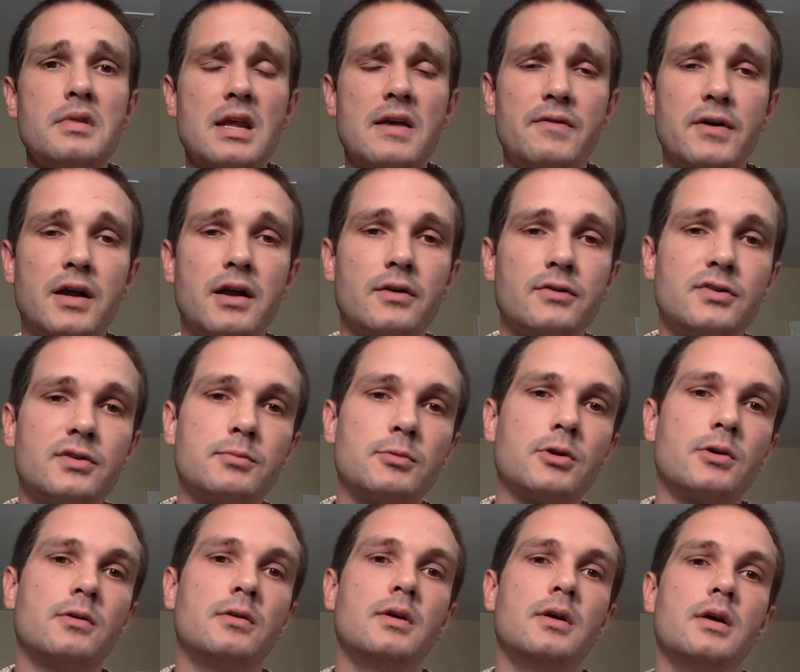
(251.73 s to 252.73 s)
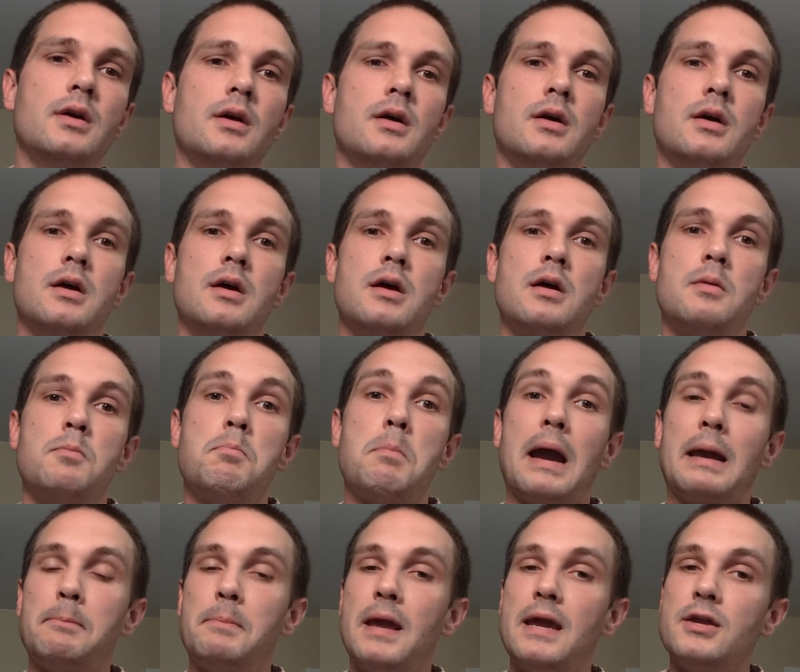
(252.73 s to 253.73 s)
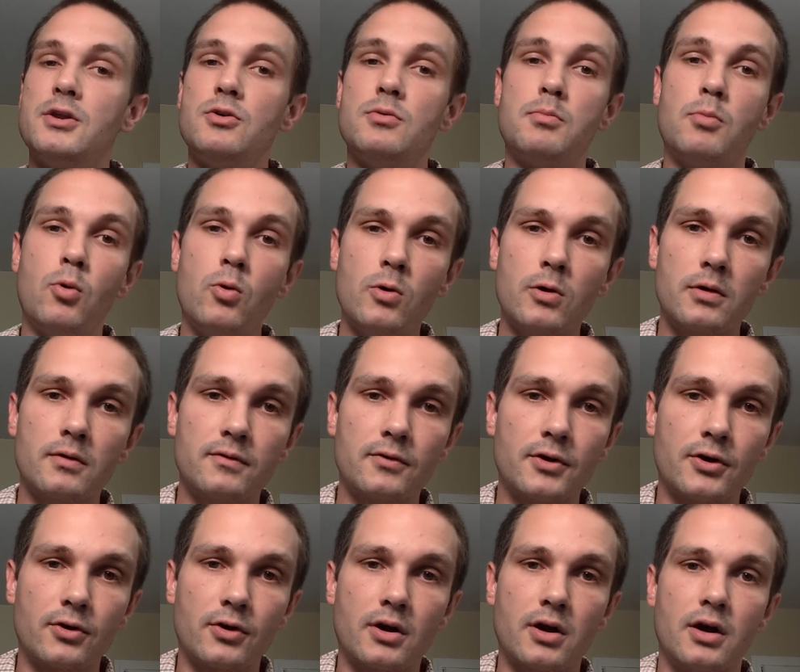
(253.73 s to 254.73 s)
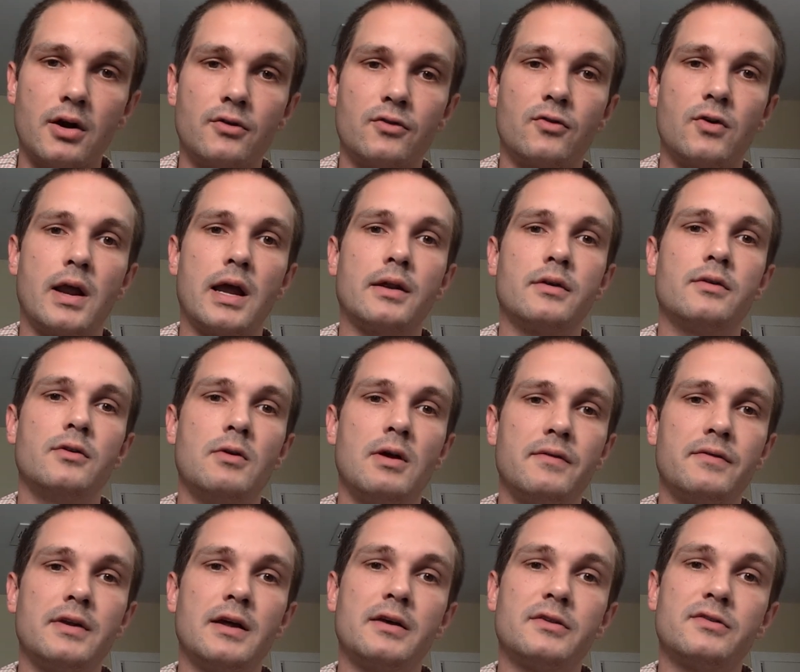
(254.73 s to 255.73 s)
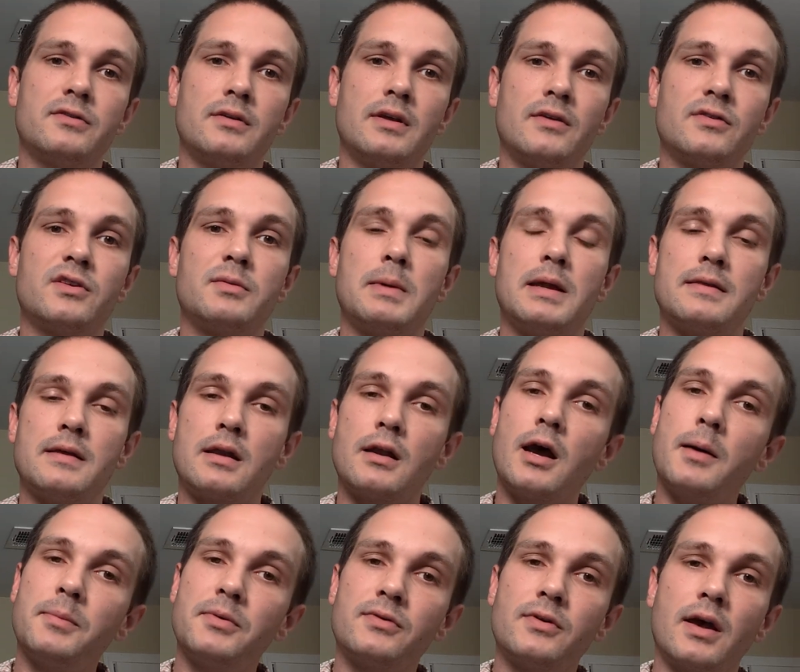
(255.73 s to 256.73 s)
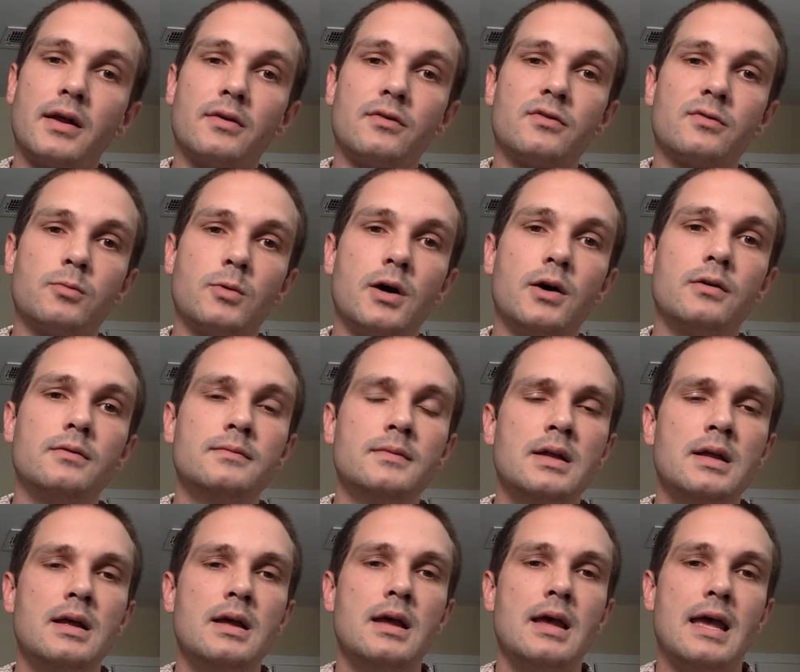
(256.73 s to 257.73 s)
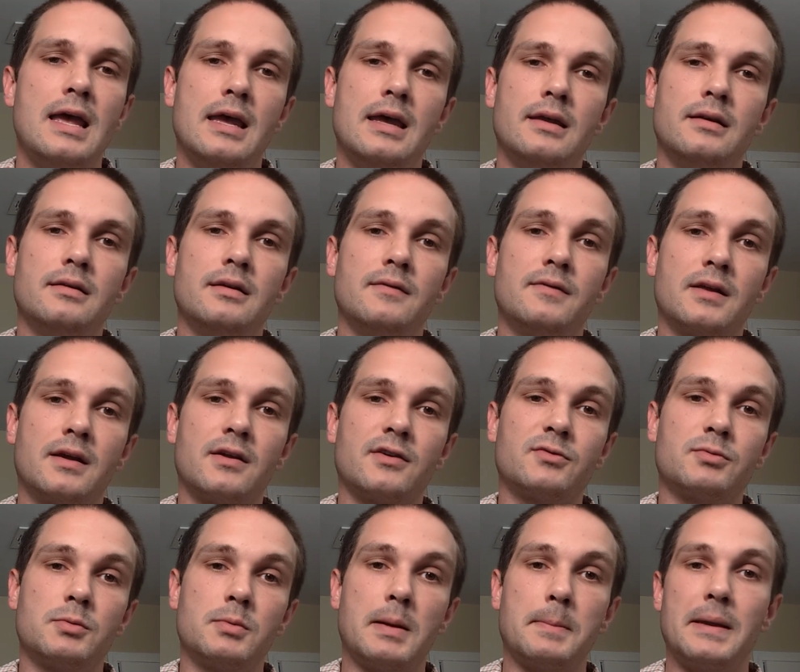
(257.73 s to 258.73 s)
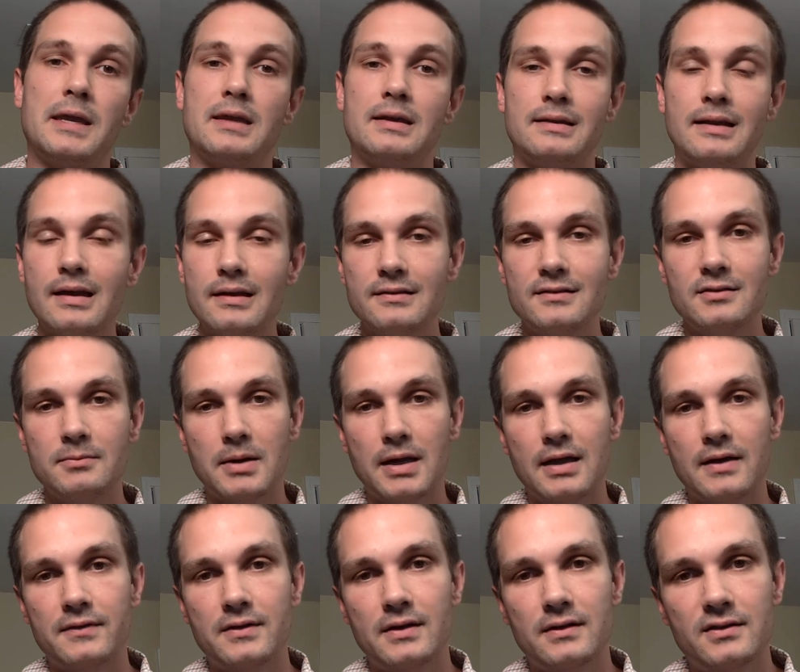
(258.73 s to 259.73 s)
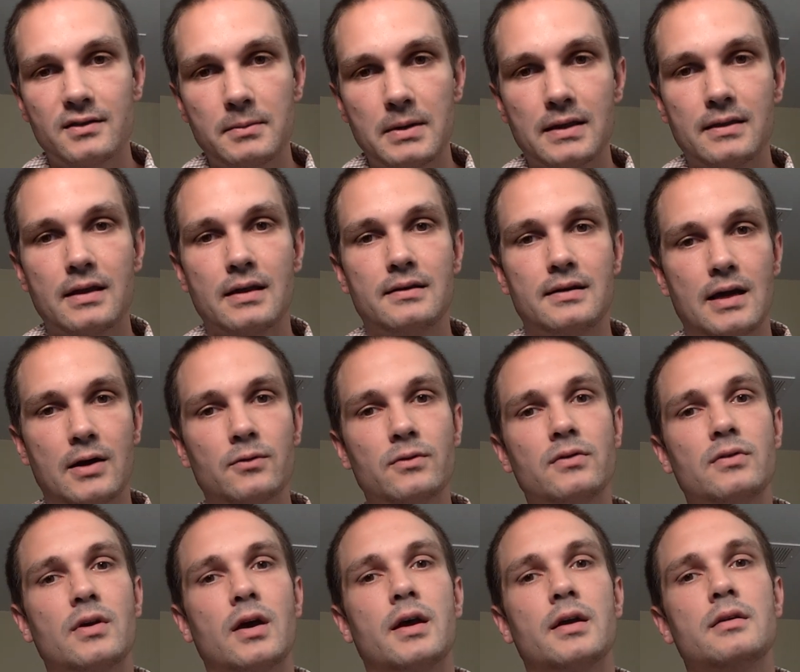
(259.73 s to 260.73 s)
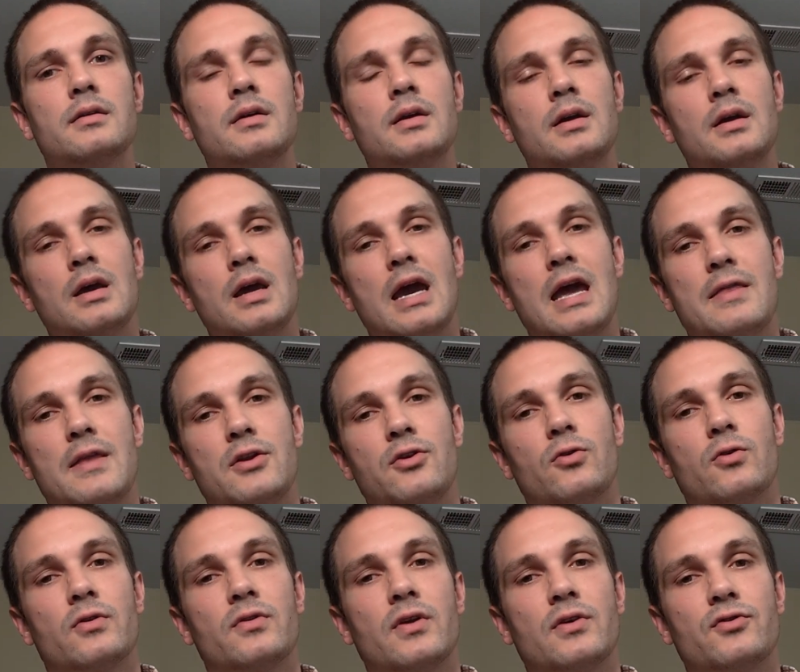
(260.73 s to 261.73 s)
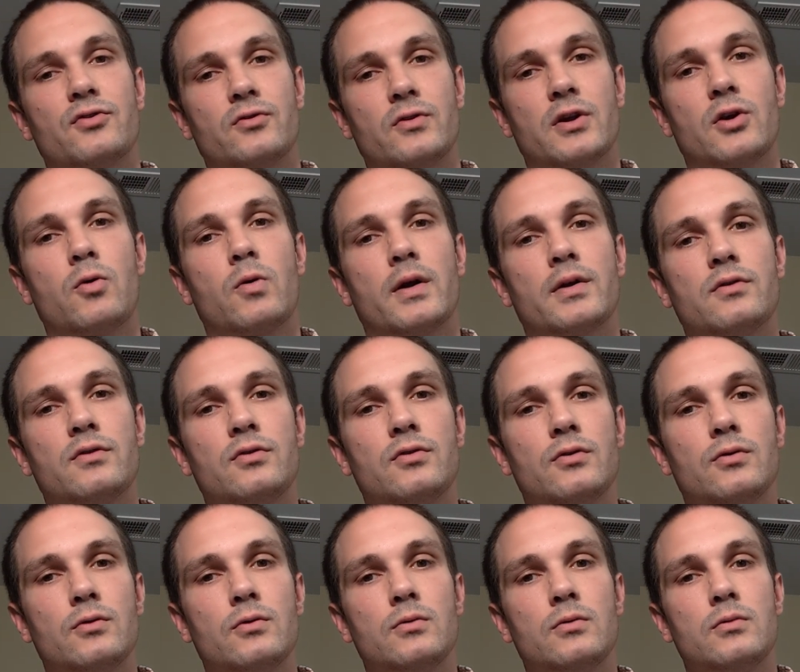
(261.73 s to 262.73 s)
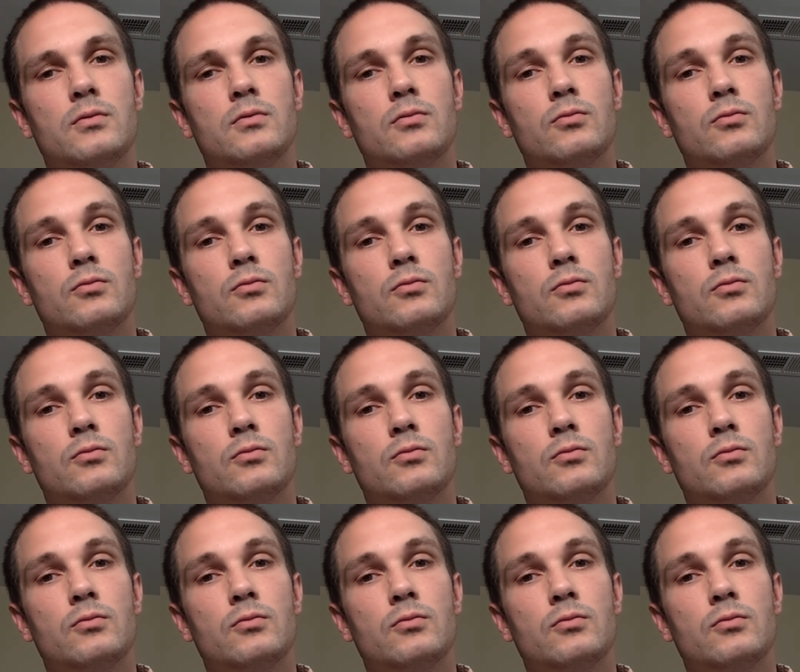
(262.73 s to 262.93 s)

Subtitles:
If a customer might pay you more for your contract, you have to estimate that upside as well. And if the customer might pay you less, you might have to estimate that downside. And then you're essentially going to